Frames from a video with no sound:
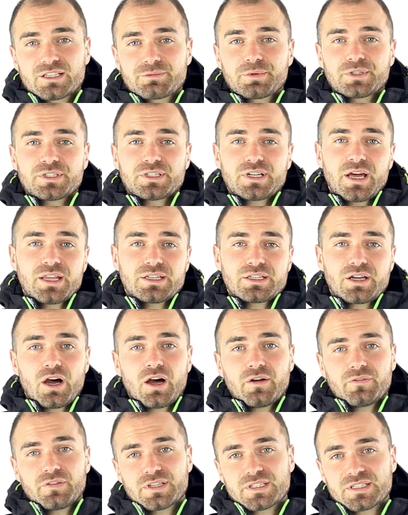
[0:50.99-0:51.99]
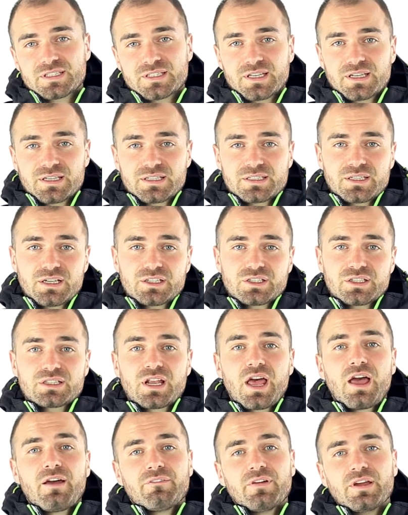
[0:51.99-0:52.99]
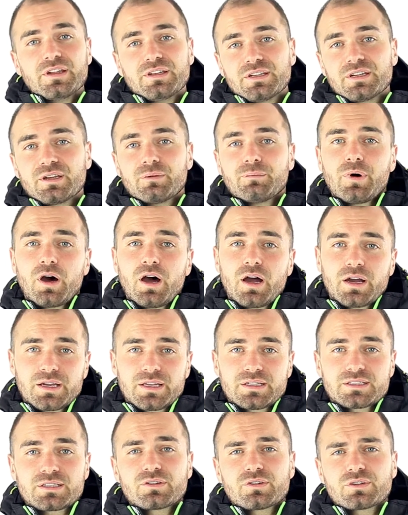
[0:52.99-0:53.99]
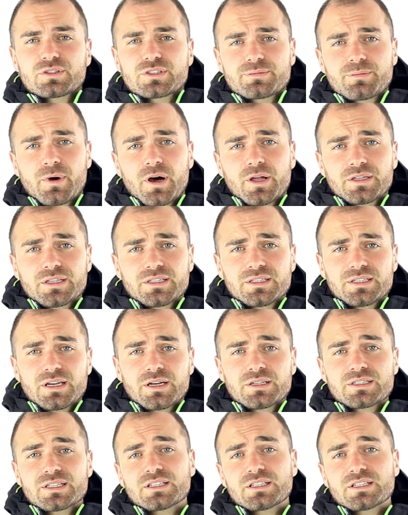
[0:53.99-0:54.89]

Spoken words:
besides obvious things such as venting and pockets and those small details,